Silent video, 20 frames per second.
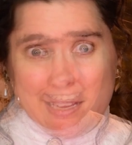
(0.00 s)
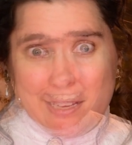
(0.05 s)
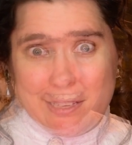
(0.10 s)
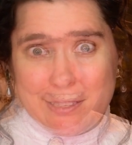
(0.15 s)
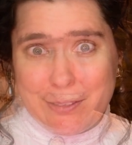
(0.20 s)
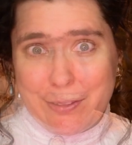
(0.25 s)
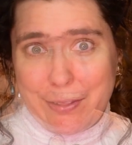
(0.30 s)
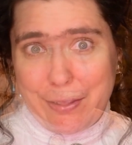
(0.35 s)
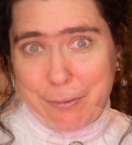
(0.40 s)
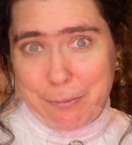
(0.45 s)

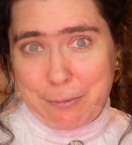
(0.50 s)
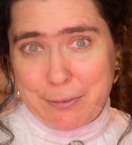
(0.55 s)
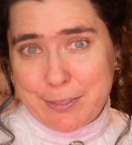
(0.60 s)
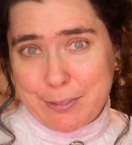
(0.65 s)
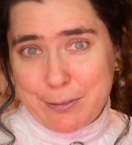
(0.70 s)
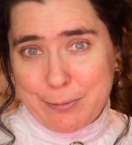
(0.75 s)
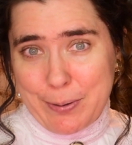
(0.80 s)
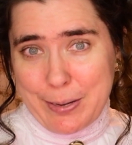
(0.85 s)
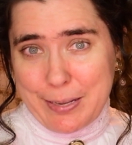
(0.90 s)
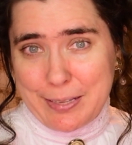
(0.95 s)
So that was a
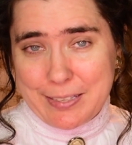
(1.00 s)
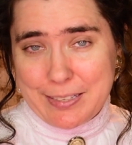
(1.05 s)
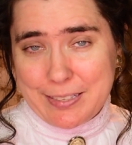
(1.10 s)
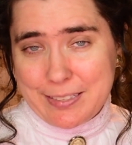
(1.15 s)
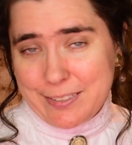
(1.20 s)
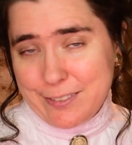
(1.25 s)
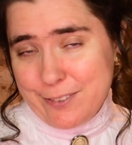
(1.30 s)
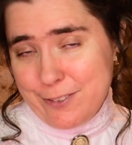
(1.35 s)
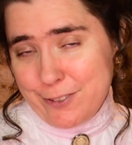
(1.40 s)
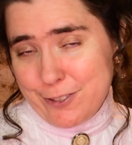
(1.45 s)
way that
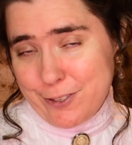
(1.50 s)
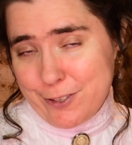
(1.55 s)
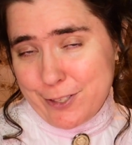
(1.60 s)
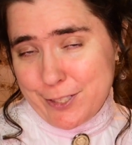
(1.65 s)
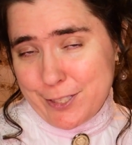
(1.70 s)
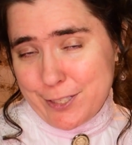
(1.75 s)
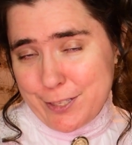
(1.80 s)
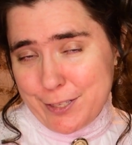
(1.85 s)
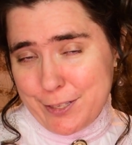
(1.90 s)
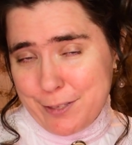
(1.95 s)
New
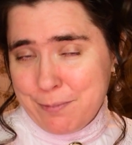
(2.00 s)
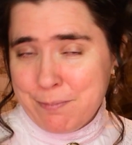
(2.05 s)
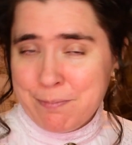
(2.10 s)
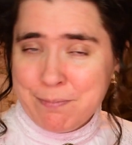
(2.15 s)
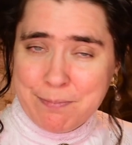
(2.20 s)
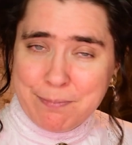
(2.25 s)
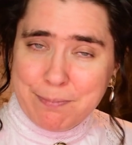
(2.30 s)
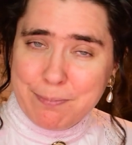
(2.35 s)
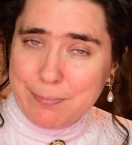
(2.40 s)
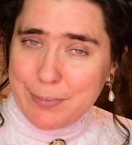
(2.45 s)
Jersey
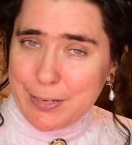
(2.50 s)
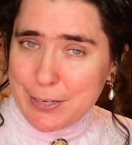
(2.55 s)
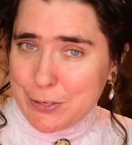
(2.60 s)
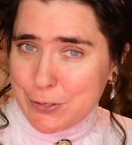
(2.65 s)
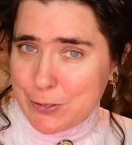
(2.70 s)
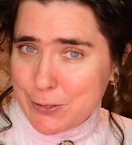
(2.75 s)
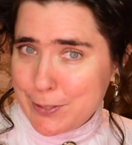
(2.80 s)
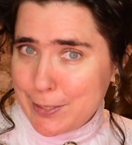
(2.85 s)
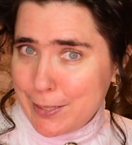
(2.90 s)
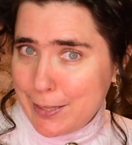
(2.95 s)
made
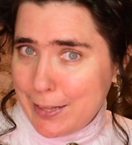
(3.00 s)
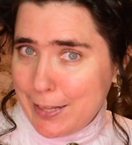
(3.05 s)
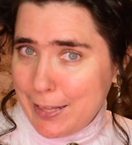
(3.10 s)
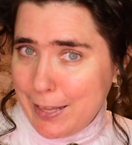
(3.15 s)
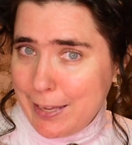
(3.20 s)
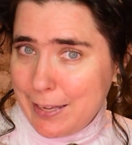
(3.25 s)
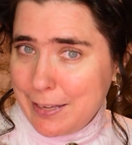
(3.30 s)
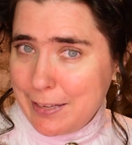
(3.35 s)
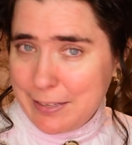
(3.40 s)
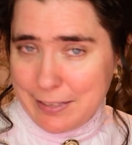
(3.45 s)
sure that
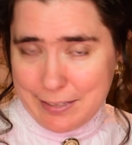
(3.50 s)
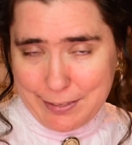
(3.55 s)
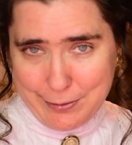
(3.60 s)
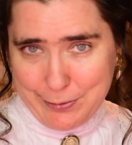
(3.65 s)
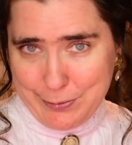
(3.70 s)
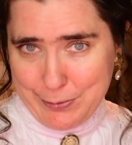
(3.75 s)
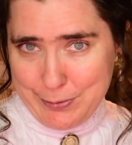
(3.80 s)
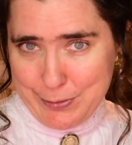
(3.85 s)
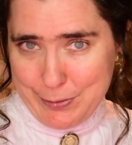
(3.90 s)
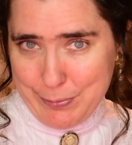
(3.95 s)
they
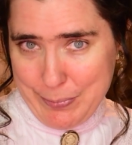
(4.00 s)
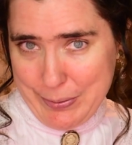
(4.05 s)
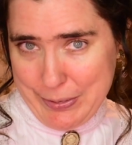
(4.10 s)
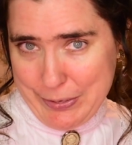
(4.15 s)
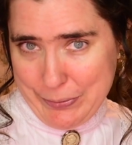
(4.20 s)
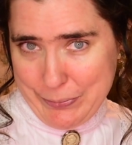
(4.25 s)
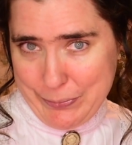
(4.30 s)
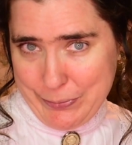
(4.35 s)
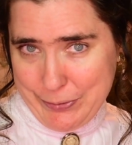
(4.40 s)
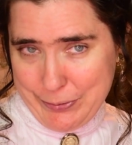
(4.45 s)
held the
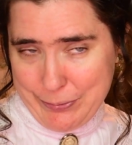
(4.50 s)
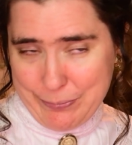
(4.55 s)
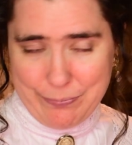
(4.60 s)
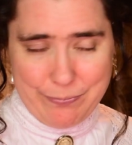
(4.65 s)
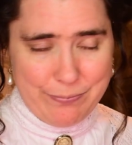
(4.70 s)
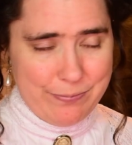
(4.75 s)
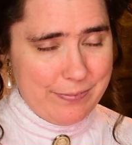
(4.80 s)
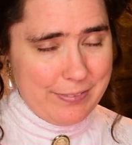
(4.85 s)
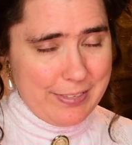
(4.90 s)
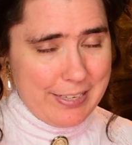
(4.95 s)
power
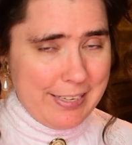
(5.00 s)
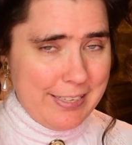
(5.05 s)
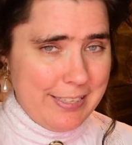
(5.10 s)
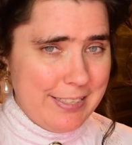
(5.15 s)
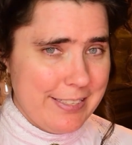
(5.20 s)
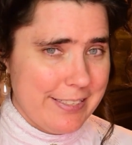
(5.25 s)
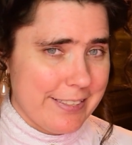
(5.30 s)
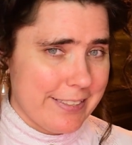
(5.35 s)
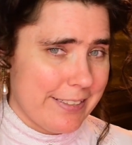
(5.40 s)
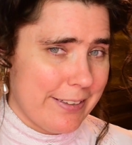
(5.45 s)

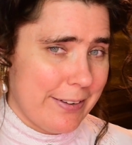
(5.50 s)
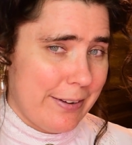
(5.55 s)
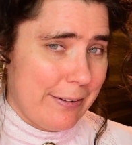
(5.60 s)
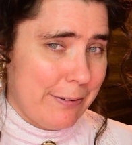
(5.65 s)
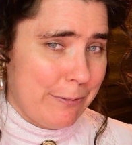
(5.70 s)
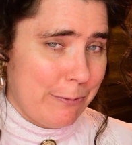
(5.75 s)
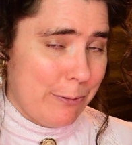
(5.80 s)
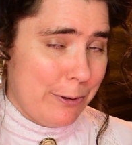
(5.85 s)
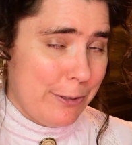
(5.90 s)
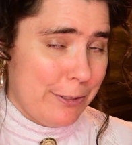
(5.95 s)
and
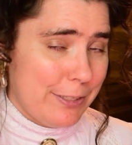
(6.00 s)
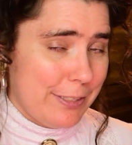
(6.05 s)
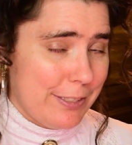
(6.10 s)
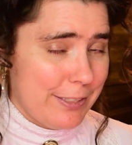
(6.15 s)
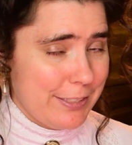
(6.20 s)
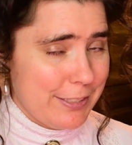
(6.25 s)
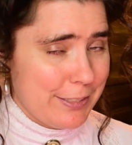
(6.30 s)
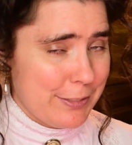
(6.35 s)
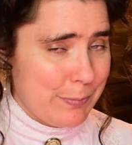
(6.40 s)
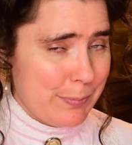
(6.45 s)
weren't
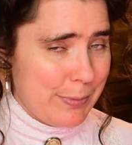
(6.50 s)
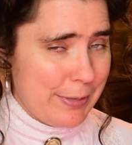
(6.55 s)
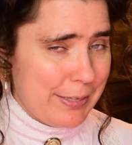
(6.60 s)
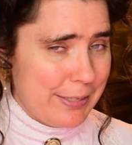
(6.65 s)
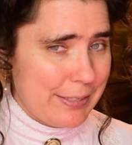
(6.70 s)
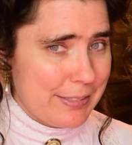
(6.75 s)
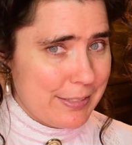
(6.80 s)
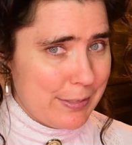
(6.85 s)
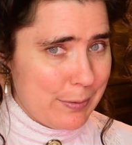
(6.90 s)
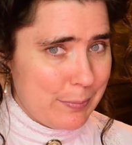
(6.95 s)
just
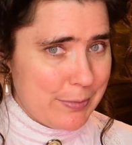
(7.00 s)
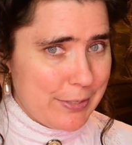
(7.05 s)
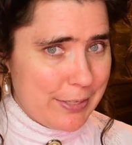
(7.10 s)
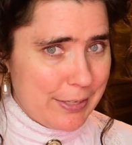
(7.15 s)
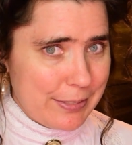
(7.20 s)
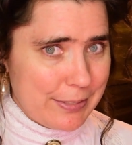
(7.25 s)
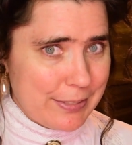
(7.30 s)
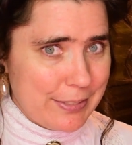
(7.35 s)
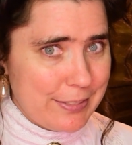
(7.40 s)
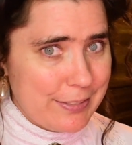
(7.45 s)
being
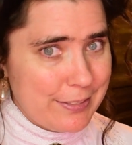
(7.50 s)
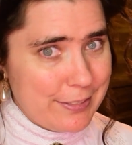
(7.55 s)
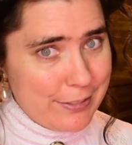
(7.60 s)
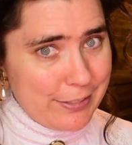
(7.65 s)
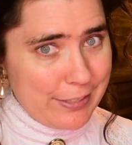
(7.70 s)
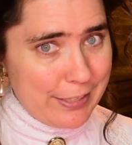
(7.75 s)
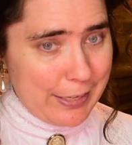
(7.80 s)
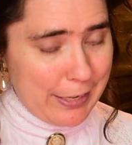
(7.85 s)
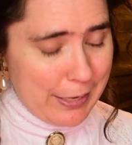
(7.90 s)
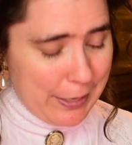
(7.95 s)
subject to
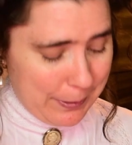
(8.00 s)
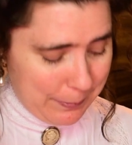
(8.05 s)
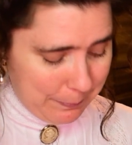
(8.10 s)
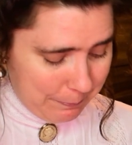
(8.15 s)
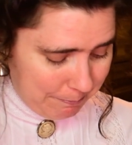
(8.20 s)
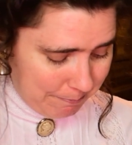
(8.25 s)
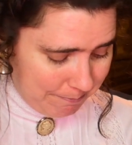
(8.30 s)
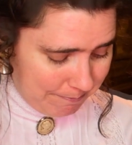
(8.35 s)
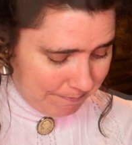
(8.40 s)
the king.